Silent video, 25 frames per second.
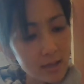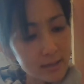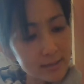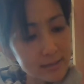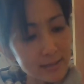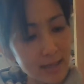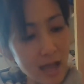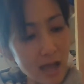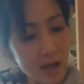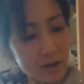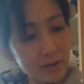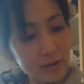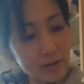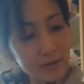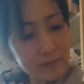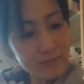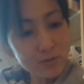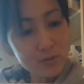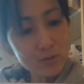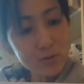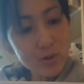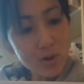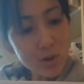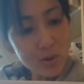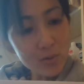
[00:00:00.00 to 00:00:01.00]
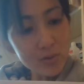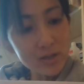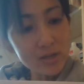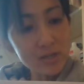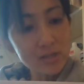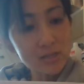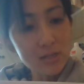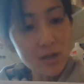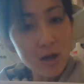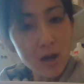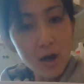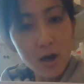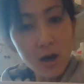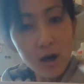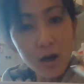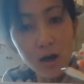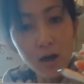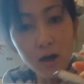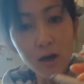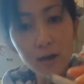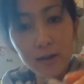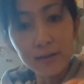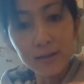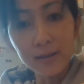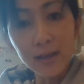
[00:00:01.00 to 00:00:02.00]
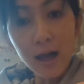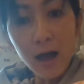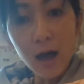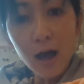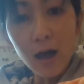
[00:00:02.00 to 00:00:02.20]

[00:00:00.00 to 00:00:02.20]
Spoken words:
Now, if you notice on